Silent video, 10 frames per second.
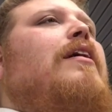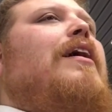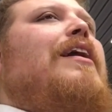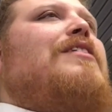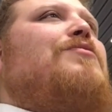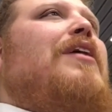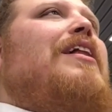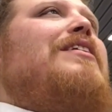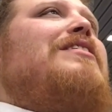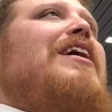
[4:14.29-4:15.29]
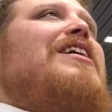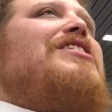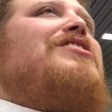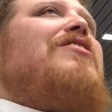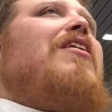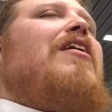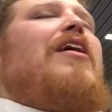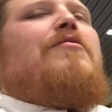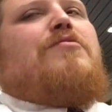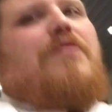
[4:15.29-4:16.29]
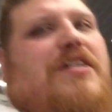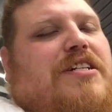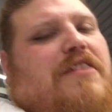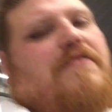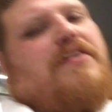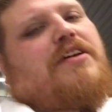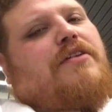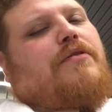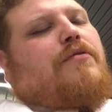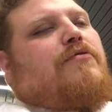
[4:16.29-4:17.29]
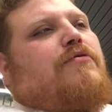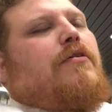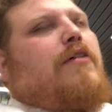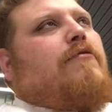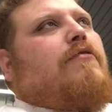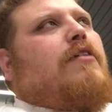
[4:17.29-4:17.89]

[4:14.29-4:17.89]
And as well as I was watching a video of